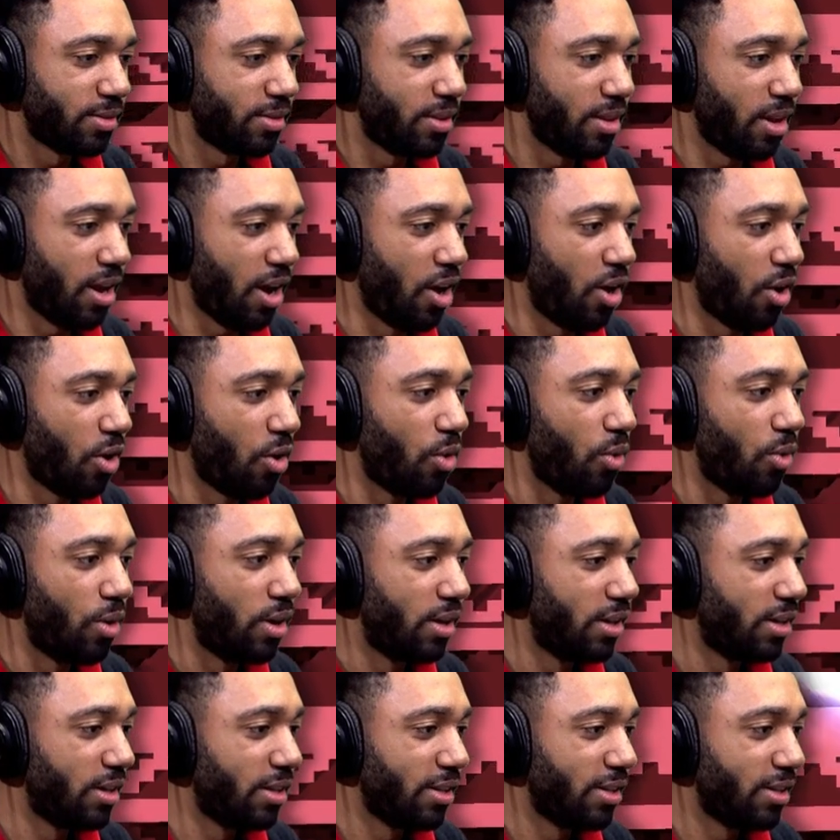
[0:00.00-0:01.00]
No.
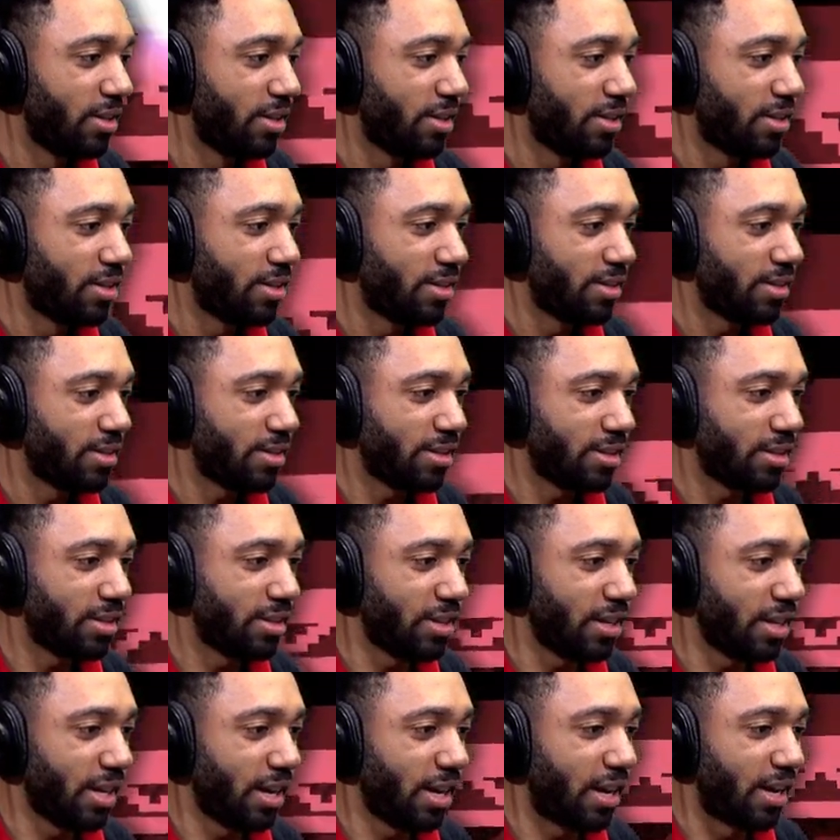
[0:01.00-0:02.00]

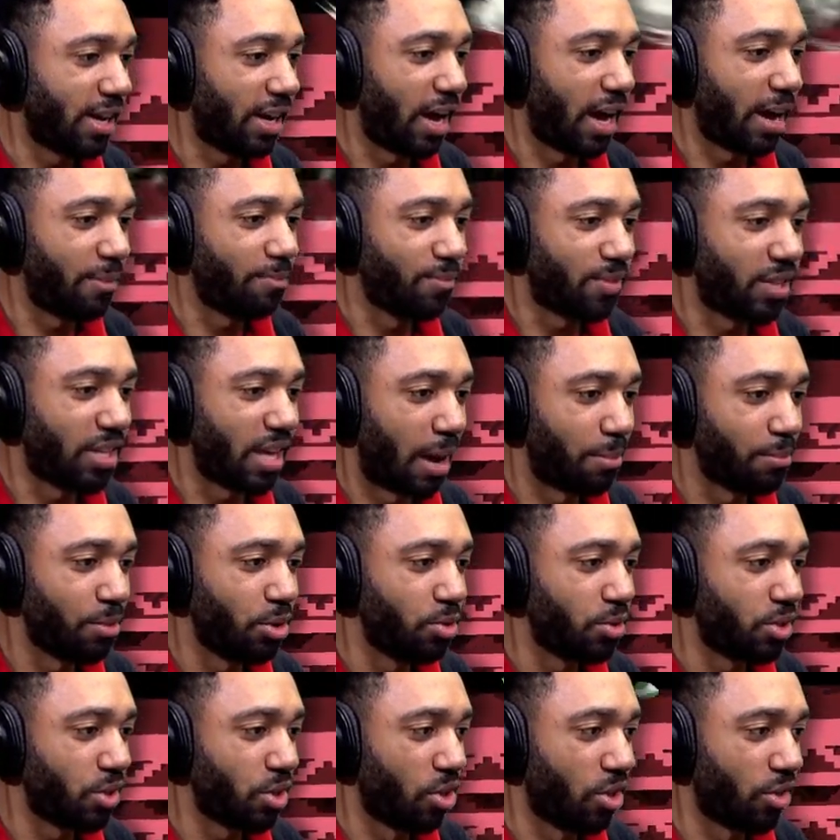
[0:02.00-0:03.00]
Yeah, I'm, I'm
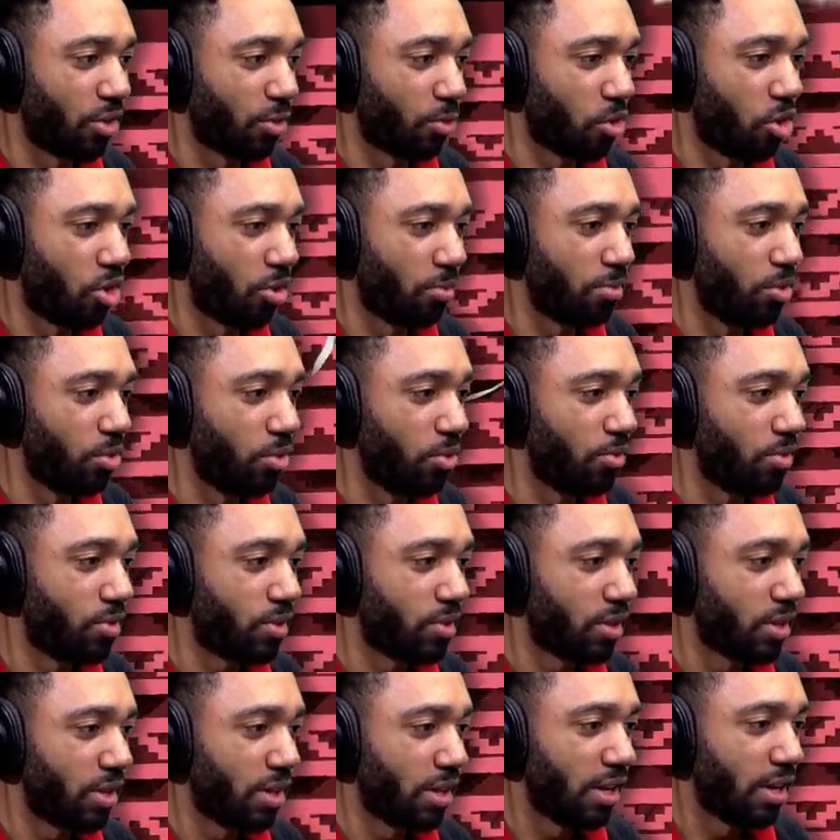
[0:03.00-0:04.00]
using all the wrong
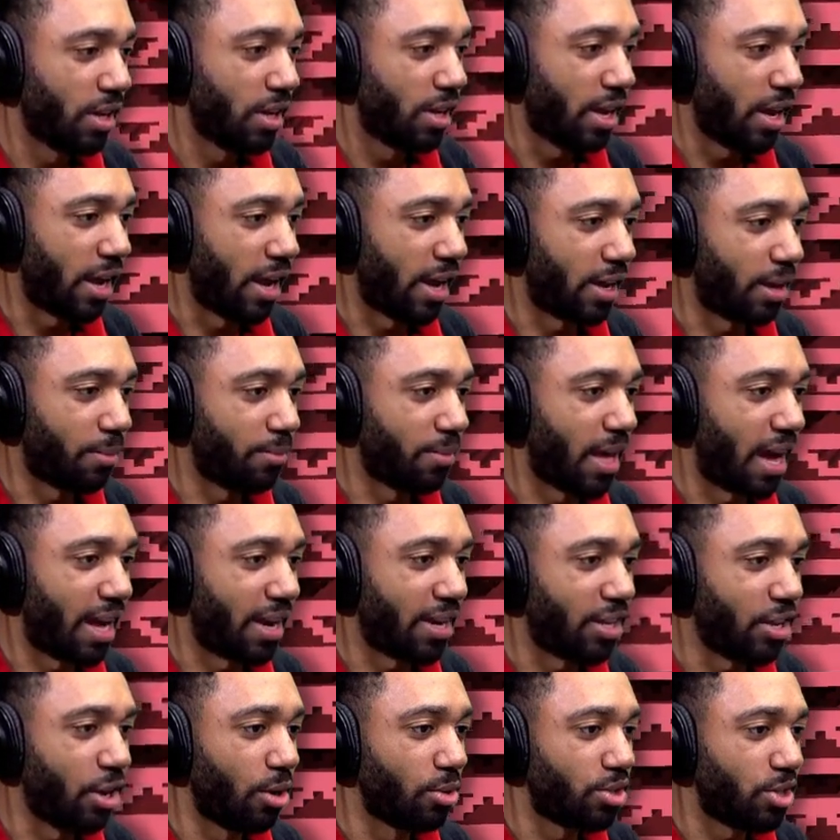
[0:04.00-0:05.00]
moves. And I'm not
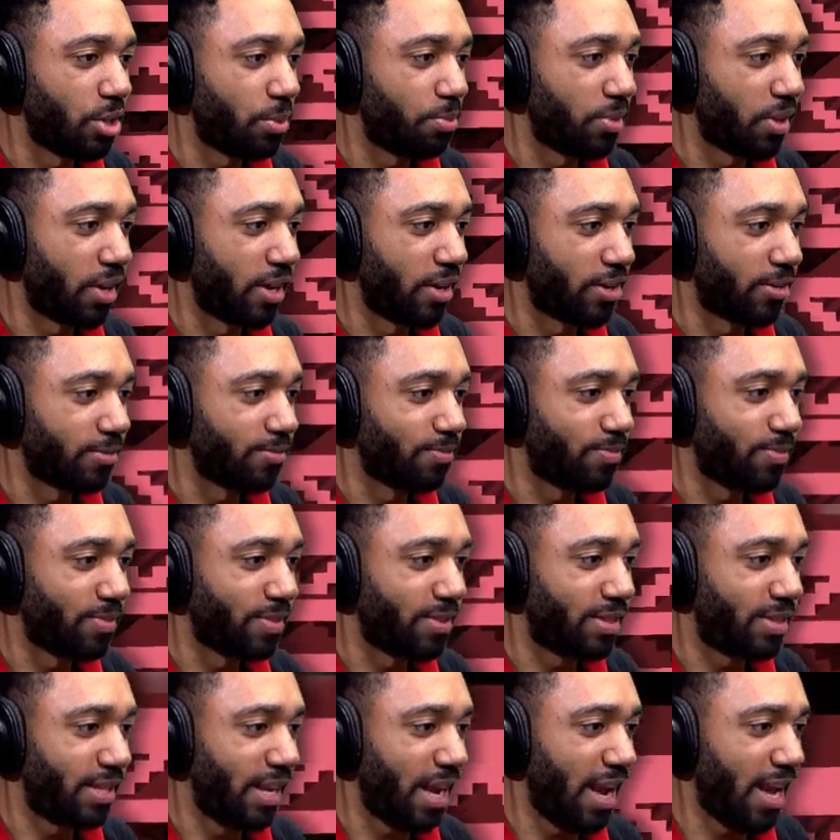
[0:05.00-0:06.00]
a Yoshi player.
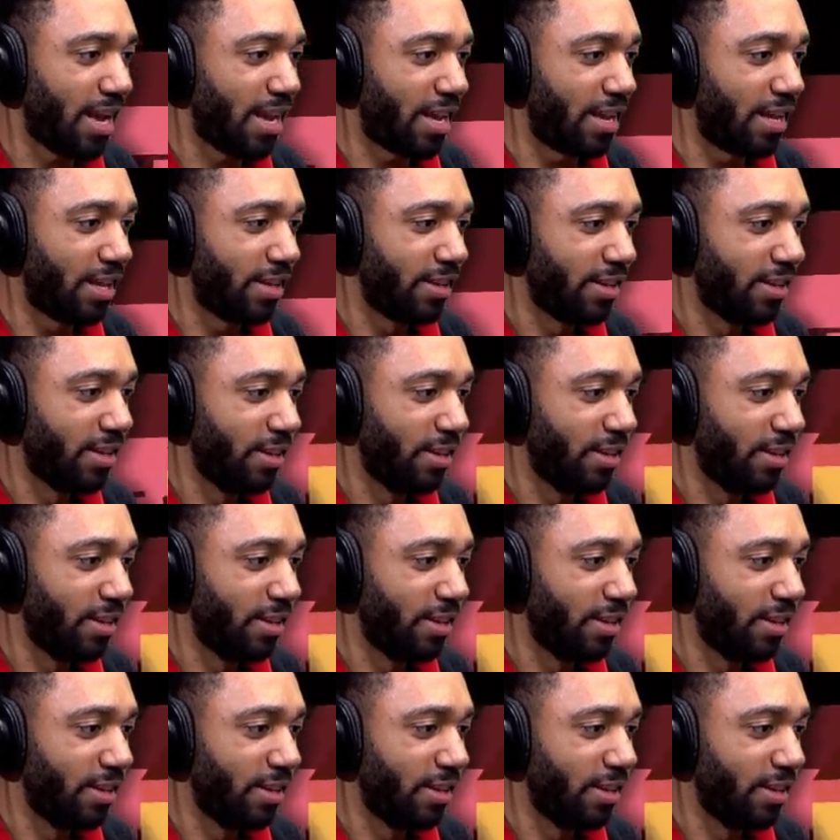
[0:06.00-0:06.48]
Dang it.